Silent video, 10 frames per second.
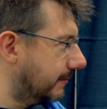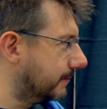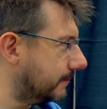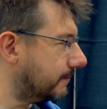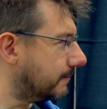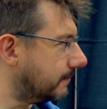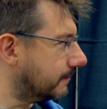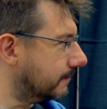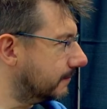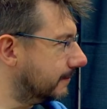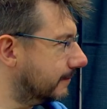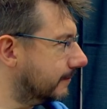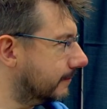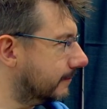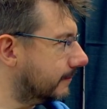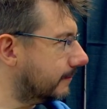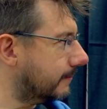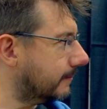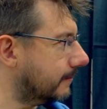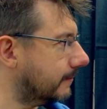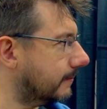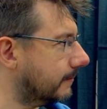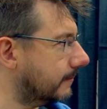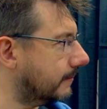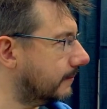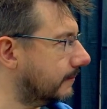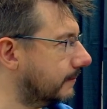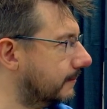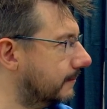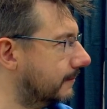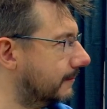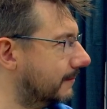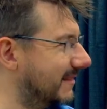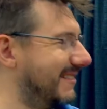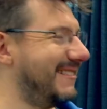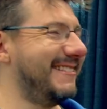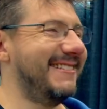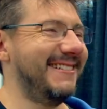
The person shown says nothing.